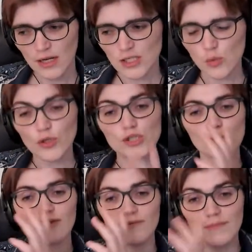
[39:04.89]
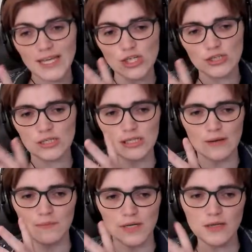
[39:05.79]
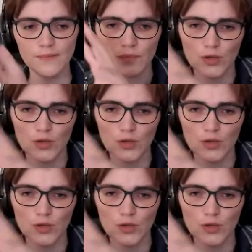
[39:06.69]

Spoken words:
So once you have measured the CMB,